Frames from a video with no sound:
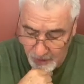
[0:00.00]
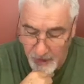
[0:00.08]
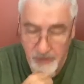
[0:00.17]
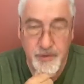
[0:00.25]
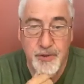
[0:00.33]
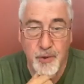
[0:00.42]
Uh,
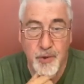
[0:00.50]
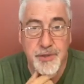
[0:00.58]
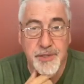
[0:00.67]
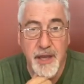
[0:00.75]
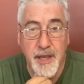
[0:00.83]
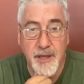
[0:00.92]
every
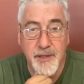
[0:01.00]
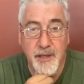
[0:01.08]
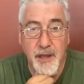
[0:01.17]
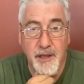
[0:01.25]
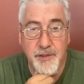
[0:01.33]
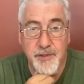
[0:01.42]
Tuesday,
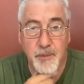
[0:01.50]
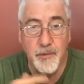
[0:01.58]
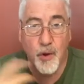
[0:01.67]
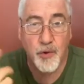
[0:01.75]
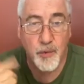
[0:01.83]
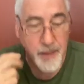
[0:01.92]
uh, some
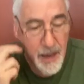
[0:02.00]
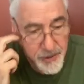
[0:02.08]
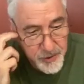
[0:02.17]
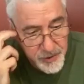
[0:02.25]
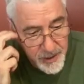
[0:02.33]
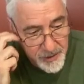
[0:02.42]
local
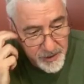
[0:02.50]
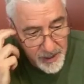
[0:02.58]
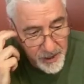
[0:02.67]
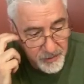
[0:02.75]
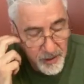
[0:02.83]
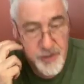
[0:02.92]
pastors get
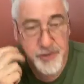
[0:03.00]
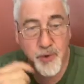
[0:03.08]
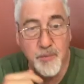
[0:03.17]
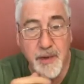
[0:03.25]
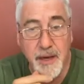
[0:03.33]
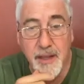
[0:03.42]
together on a
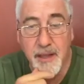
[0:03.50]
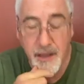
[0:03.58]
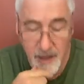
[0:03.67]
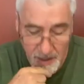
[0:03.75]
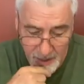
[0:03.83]
Zoom meeting.